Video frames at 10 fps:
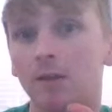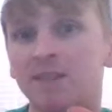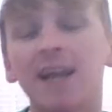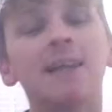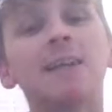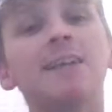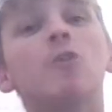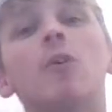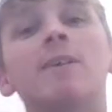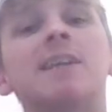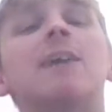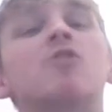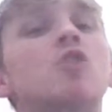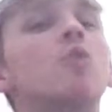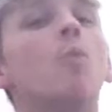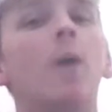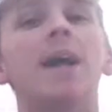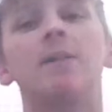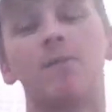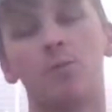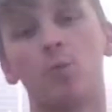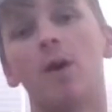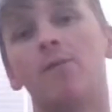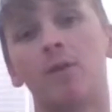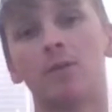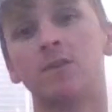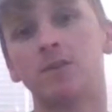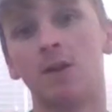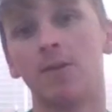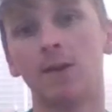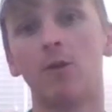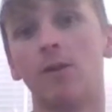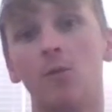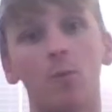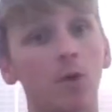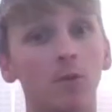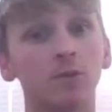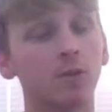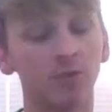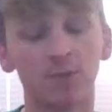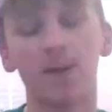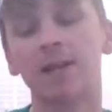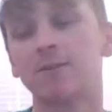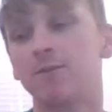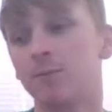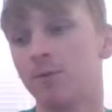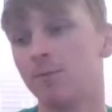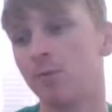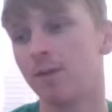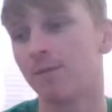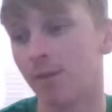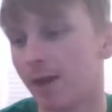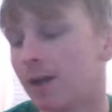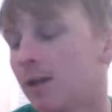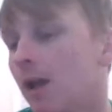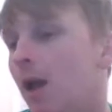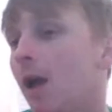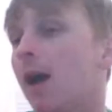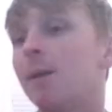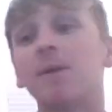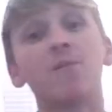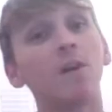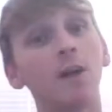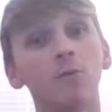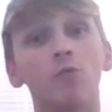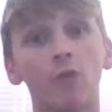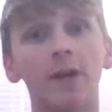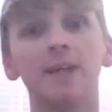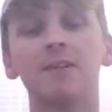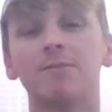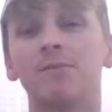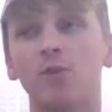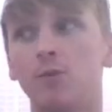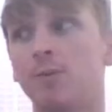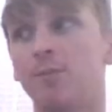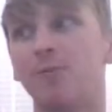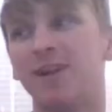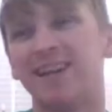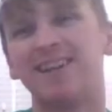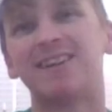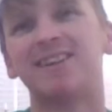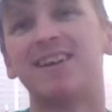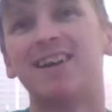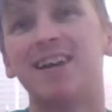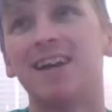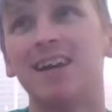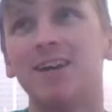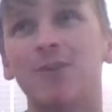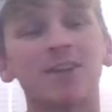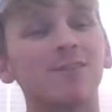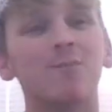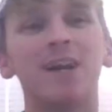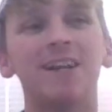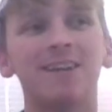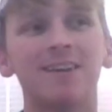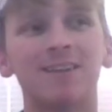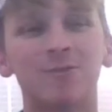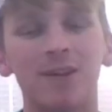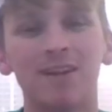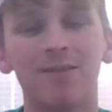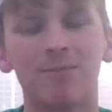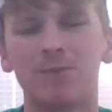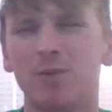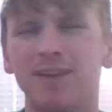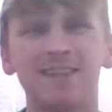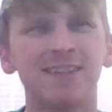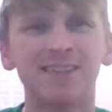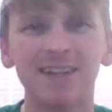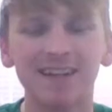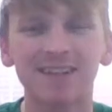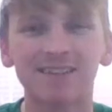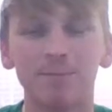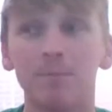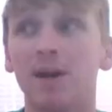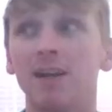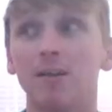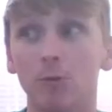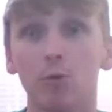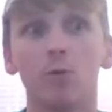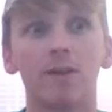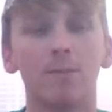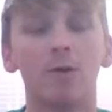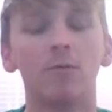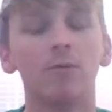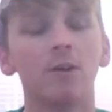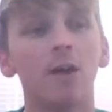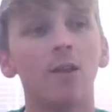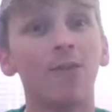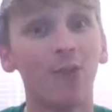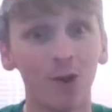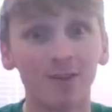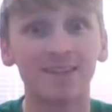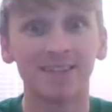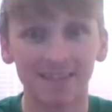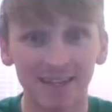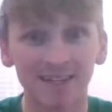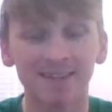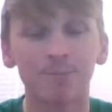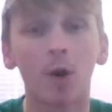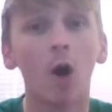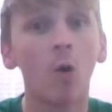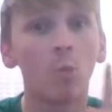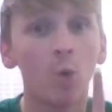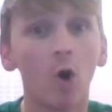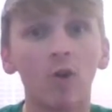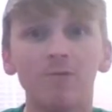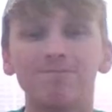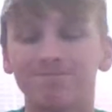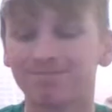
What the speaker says: taking your attention away from whatever else is going on in the world, so respect to WWE for that. And my final grade for WWE, WrestleMania 26, my lord, I'm old, 36, Part 1,